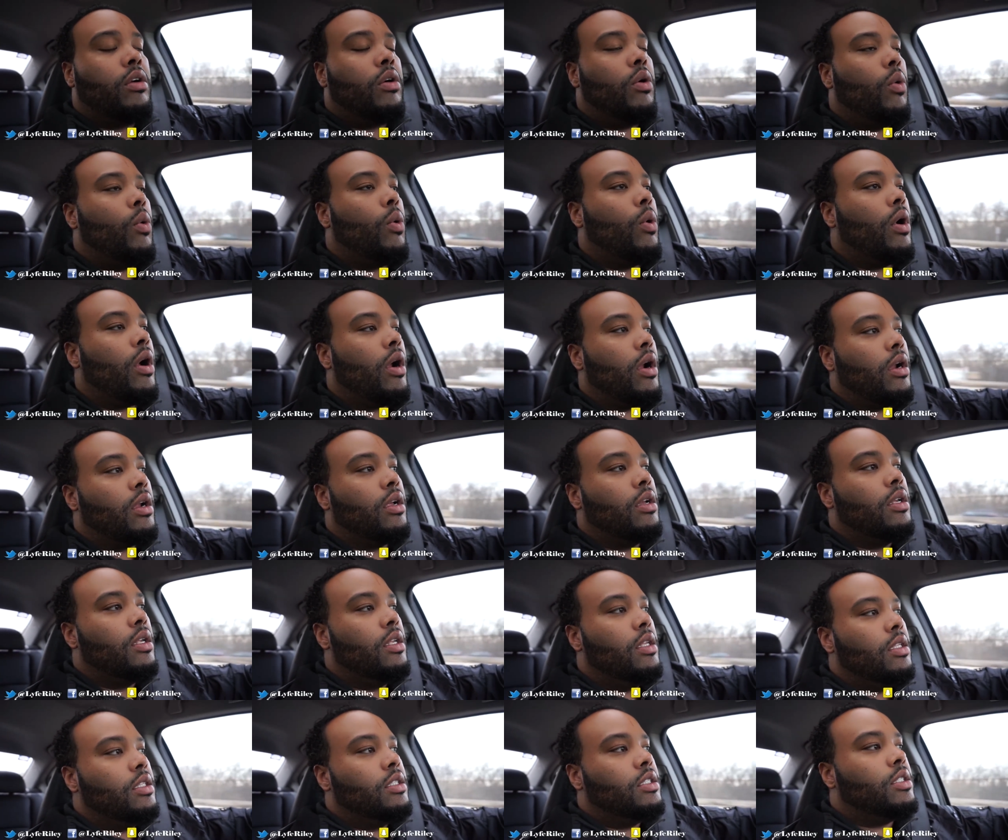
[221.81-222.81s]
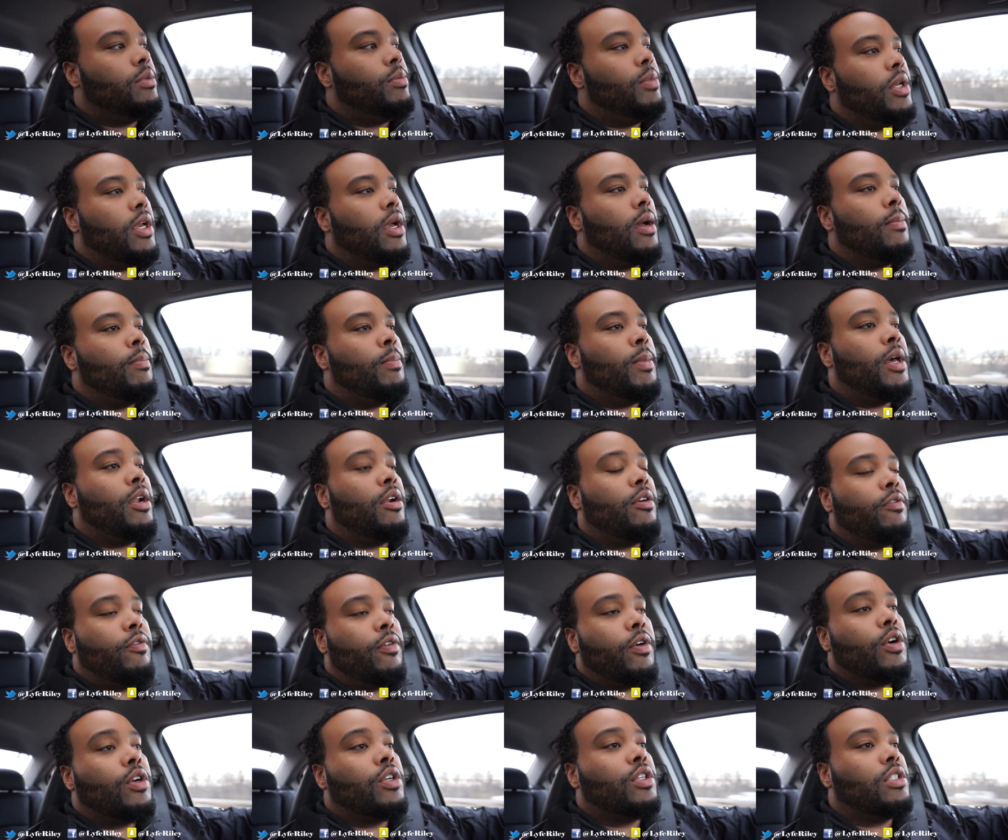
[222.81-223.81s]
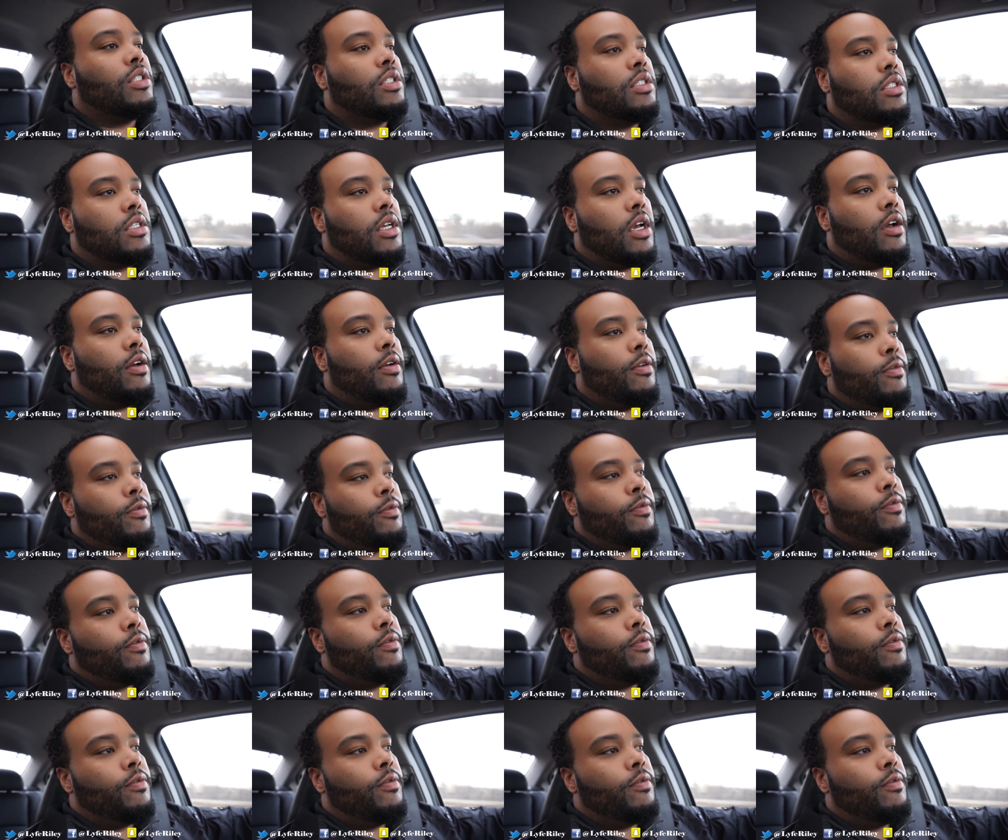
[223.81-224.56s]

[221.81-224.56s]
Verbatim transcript: or to become better versions of